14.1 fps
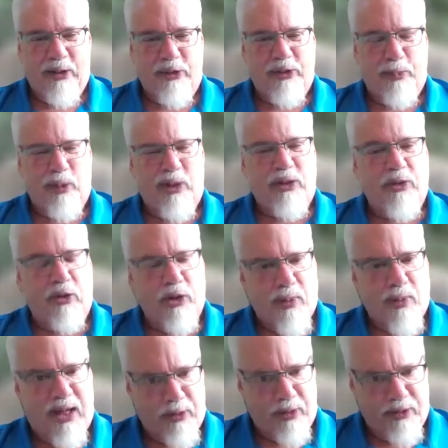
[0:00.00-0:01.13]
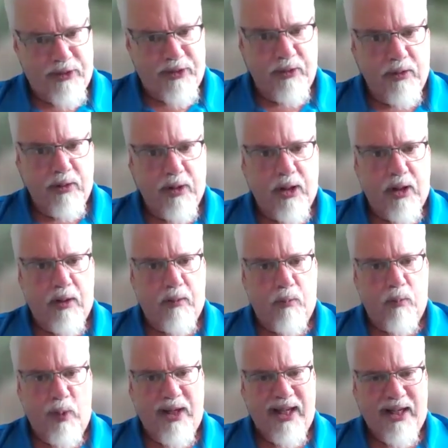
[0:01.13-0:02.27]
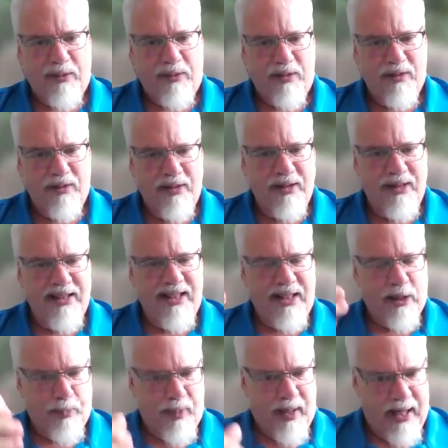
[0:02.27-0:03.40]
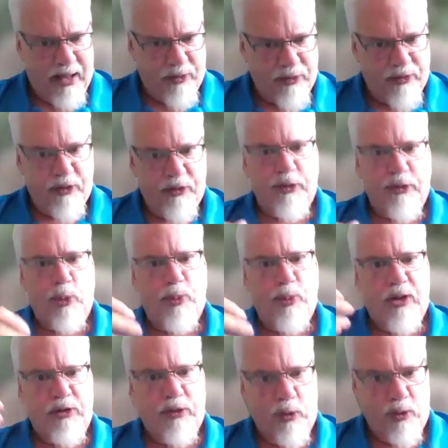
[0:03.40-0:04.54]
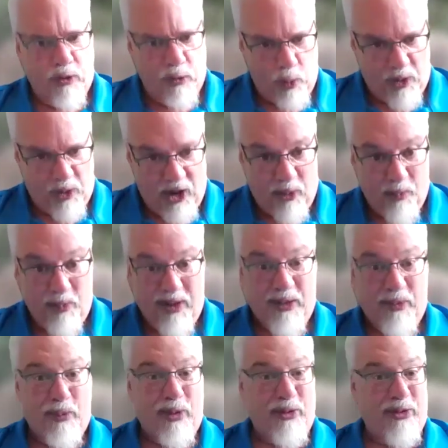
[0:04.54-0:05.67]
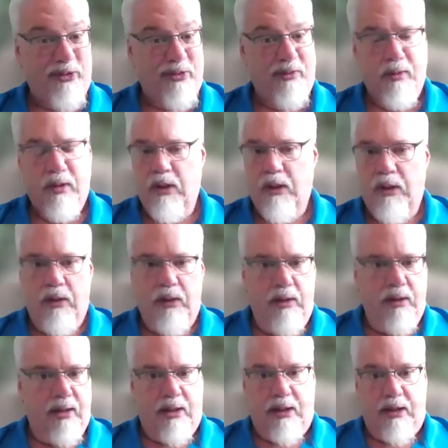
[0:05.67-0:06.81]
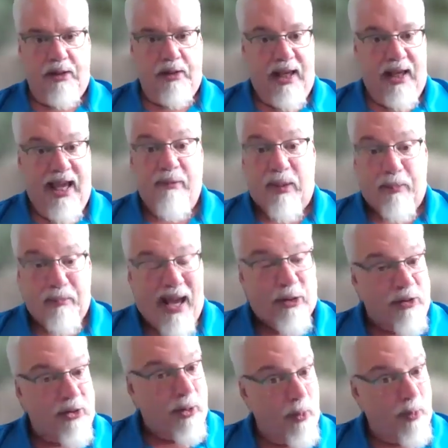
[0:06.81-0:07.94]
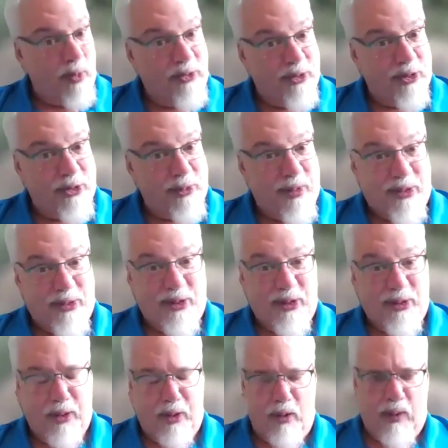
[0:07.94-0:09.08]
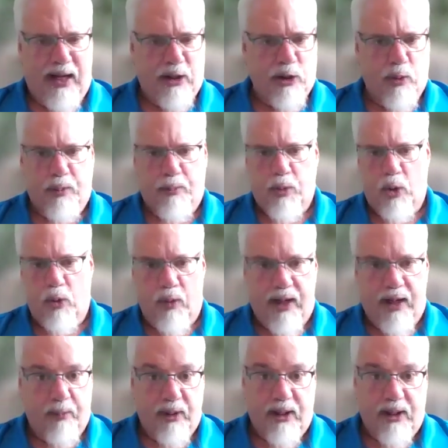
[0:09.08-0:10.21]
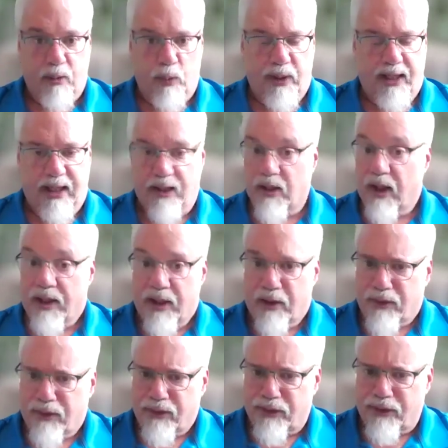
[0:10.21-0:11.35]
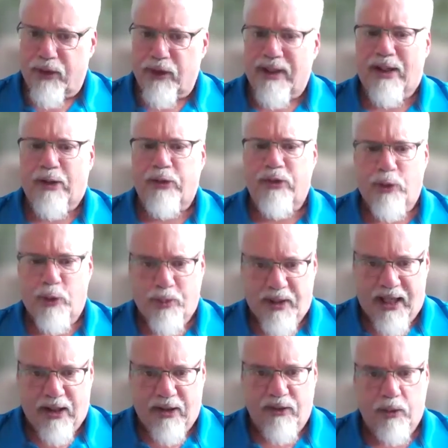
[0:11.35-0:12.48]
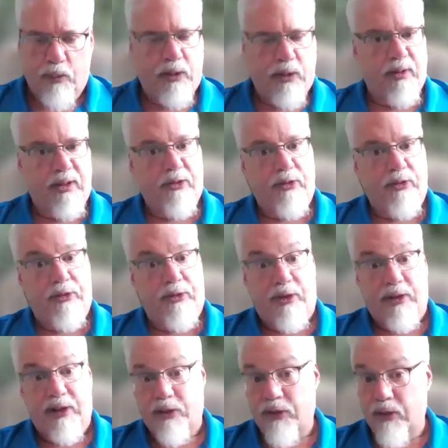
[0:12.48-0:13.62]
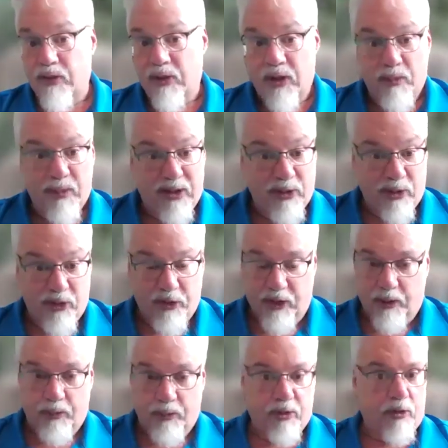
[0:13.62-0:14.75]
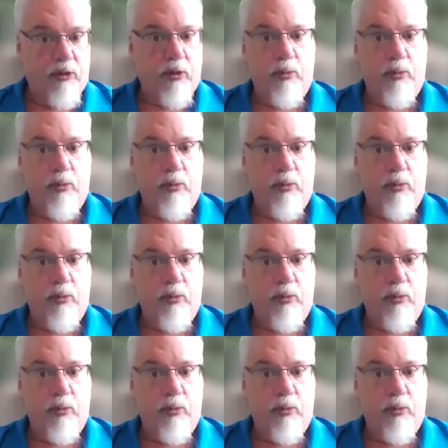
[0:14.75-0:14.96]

some research methods. We had in the past assumed that students would come in with having mastered a research method in their graduate program, and we cannot necessarily assume that, and we don't necessarily assume that the mentor teams are